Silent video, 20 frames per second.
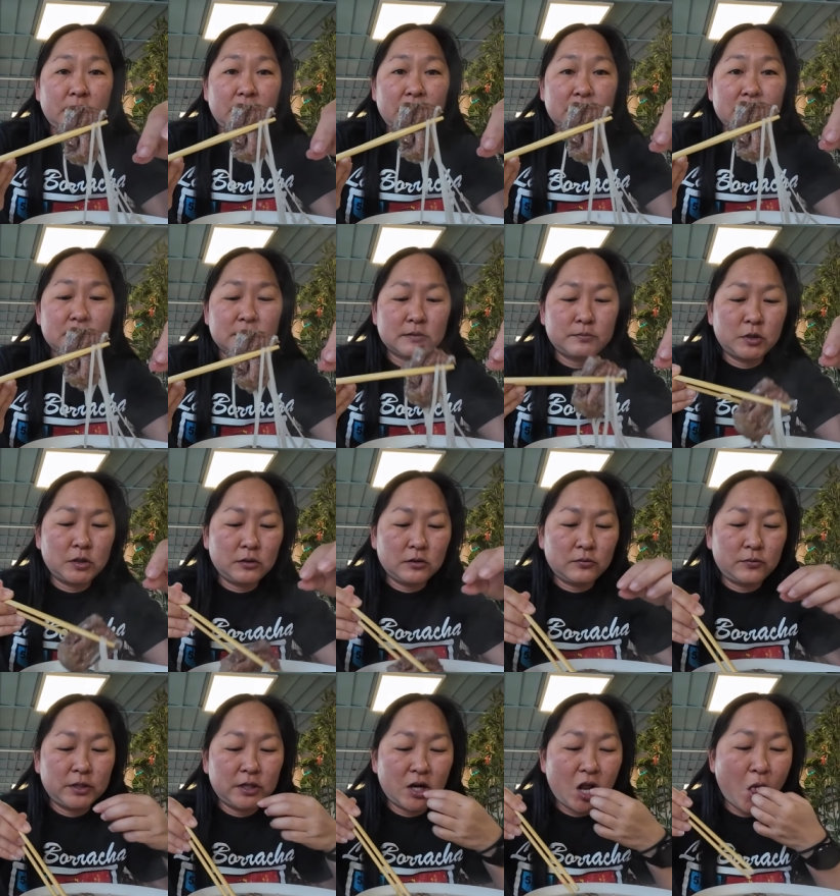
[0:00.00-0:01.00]
That's a
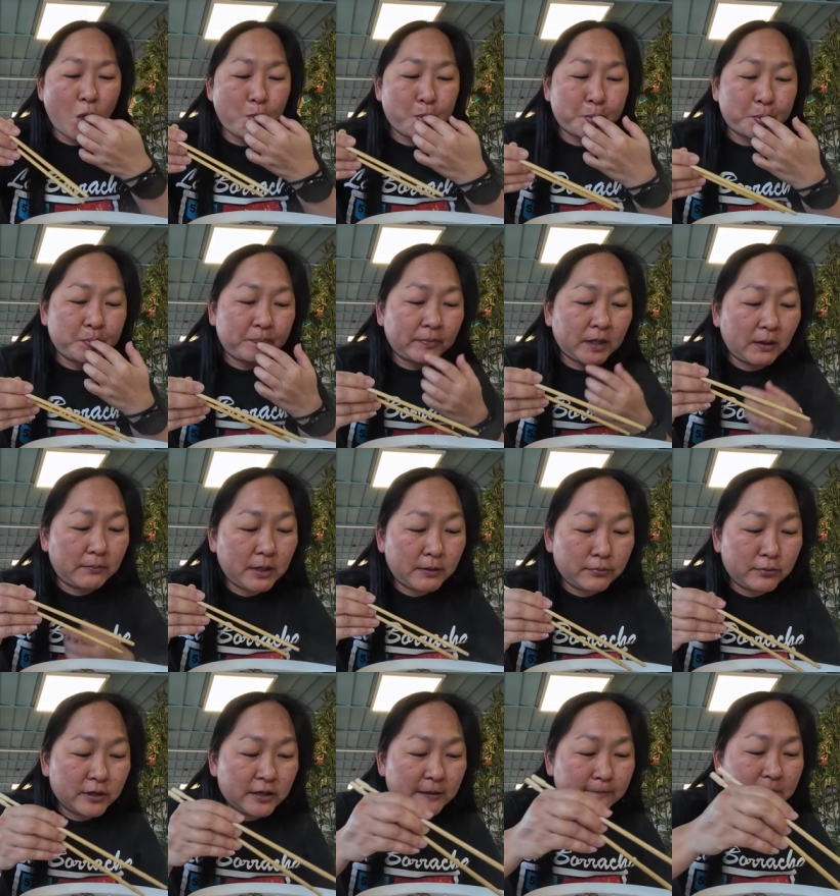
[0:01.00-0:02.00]
smaller one. But
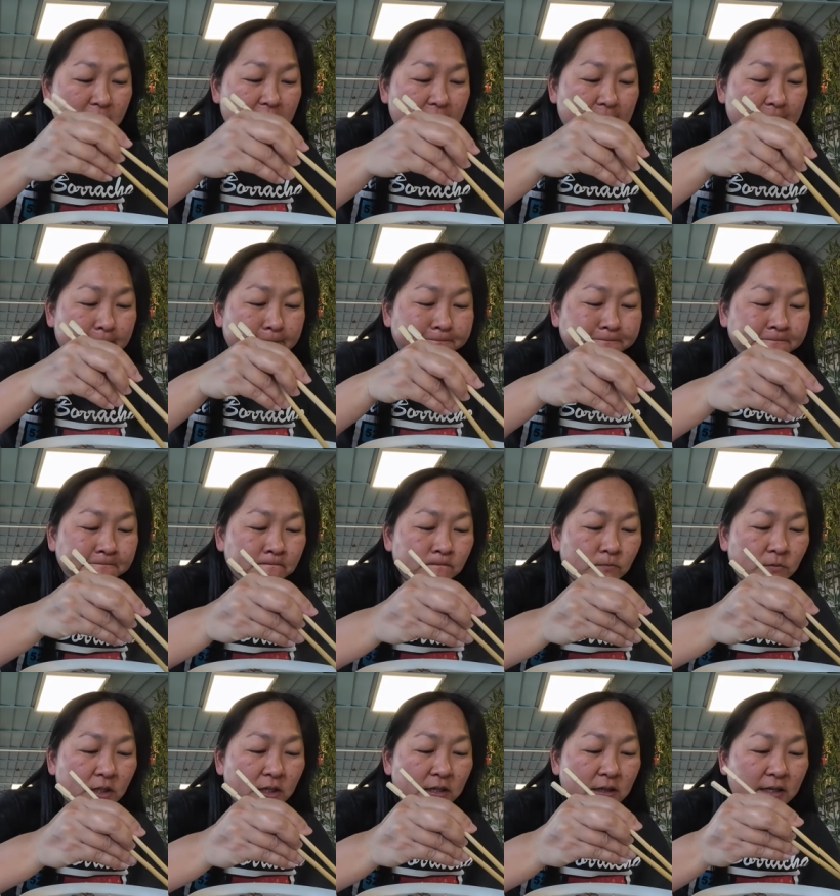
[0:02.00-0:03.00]
pretty
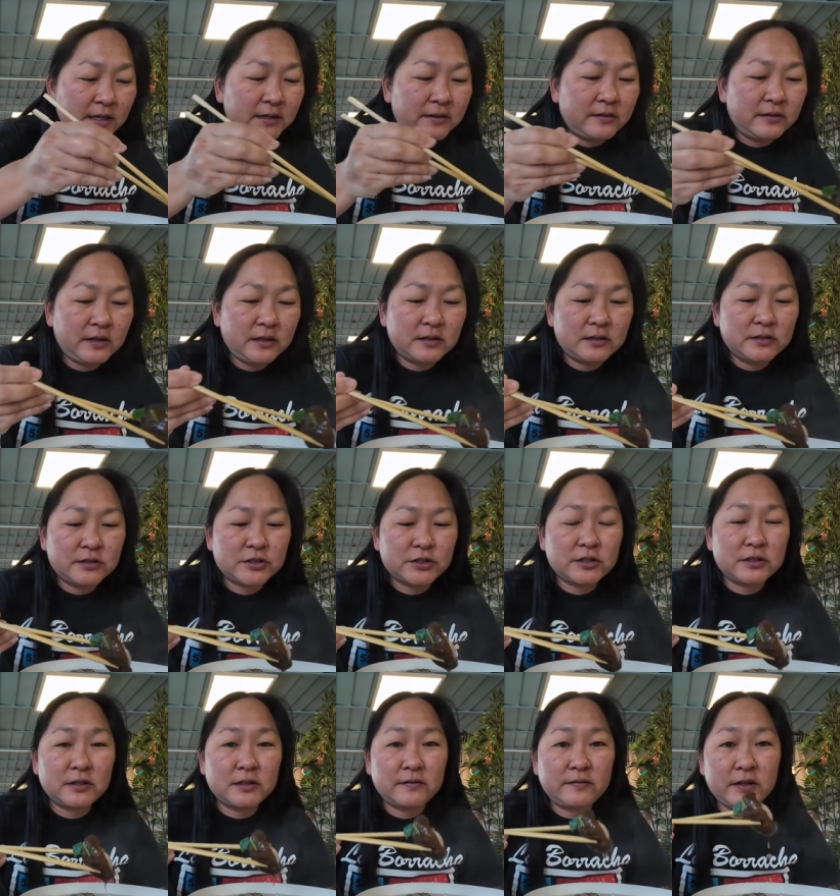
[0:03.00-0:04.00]
meaty. I like the
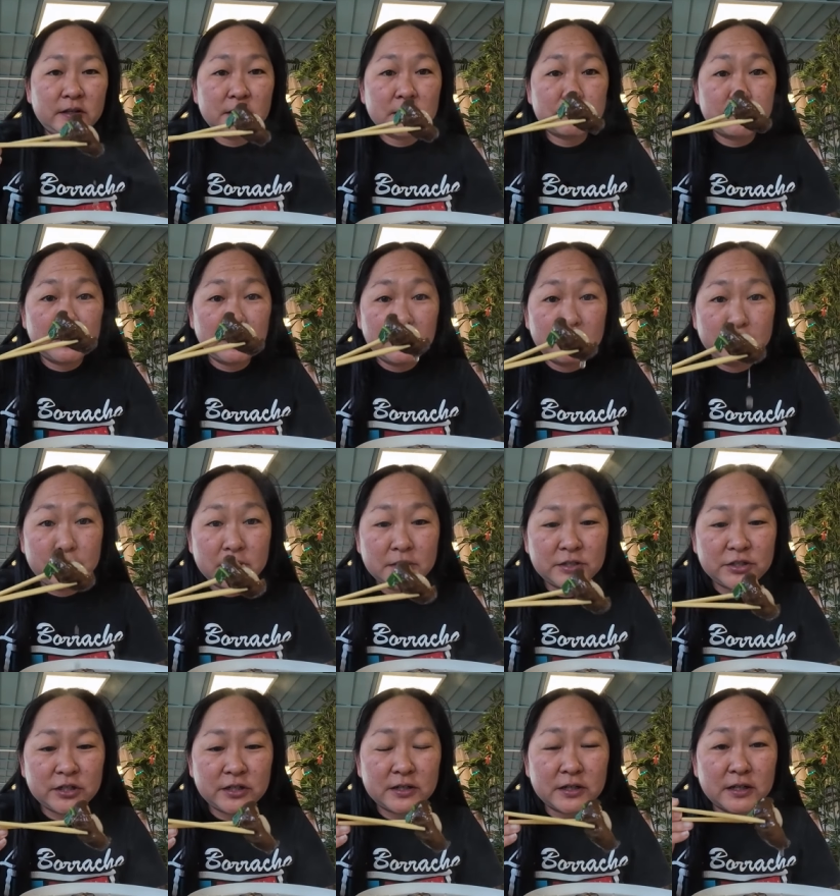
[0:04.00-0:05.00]
addition of these plump
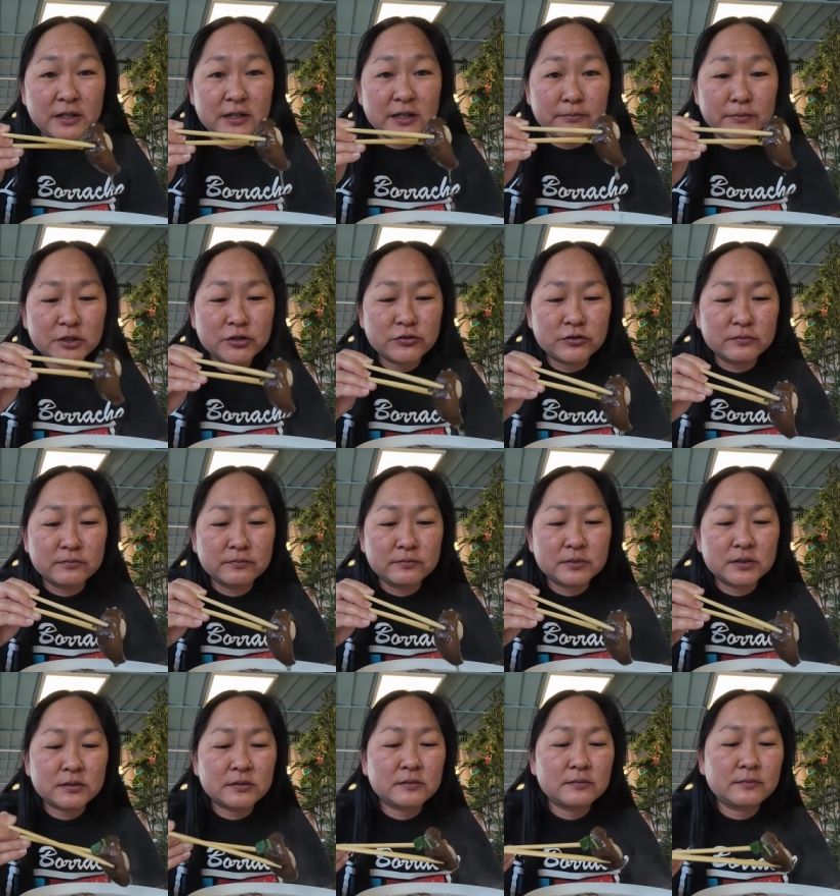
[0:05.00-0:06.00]
shiitake
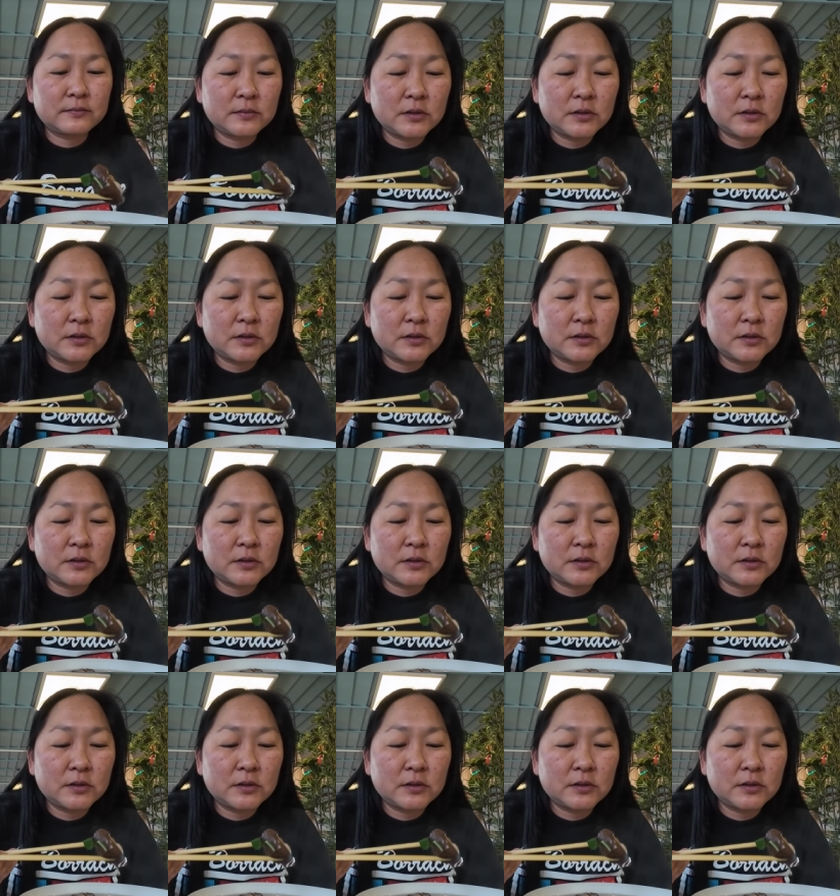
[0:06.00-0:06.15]
mushrooms.